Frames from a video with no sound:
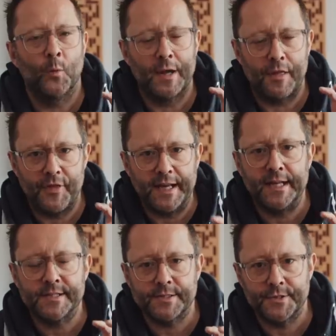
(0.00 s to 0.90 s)
Well, I think
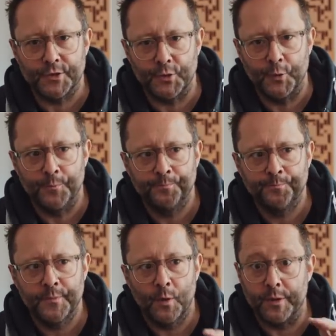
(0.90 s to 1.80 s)
it's to do
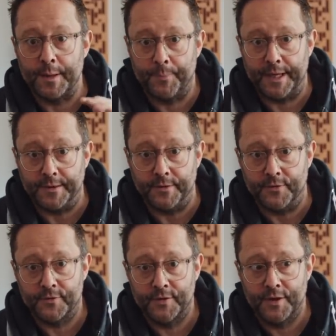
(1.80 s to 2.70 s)
with
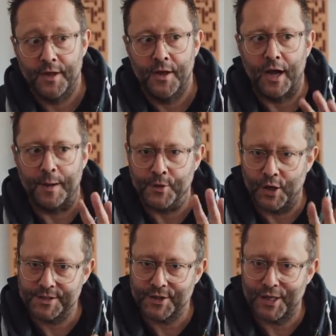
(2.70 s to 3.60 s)
impedance. I'm
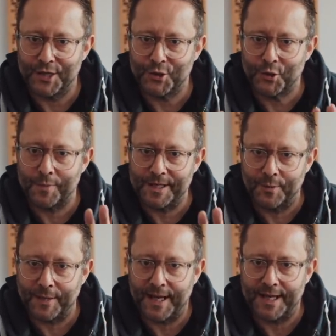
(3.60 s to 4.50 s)
not entirely sure, I'm a
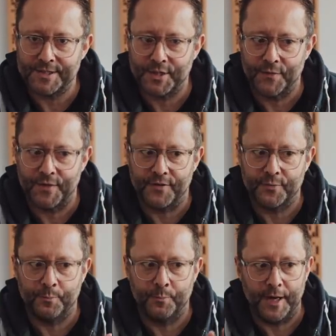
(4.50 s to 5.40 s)
little bit hazy on this,
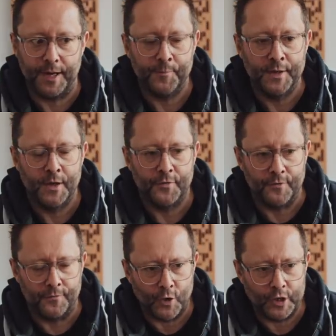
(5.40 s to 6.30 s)
but
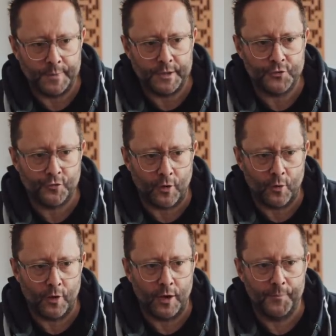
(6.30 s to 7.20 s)
the volume
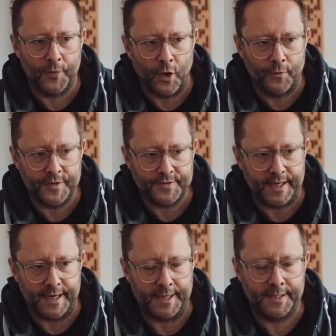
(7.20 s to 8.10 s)
control on the
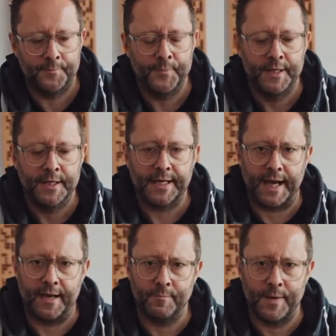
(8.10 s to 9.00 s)
DAC
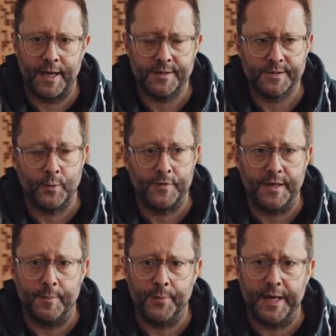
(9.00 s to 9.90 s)
can mess with
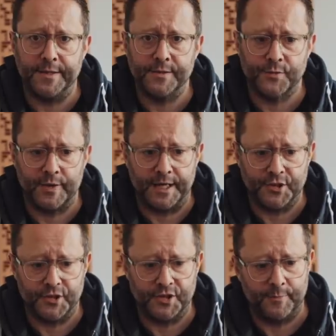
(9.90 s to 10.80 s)
the impedance
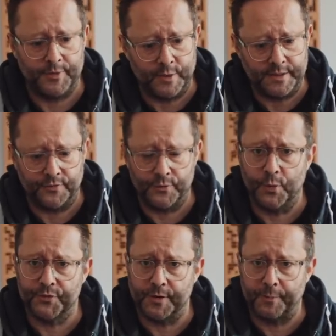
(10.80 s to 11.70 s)
relationship between the
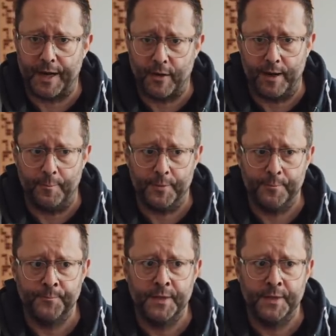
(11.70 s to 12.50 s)
source and the power amp.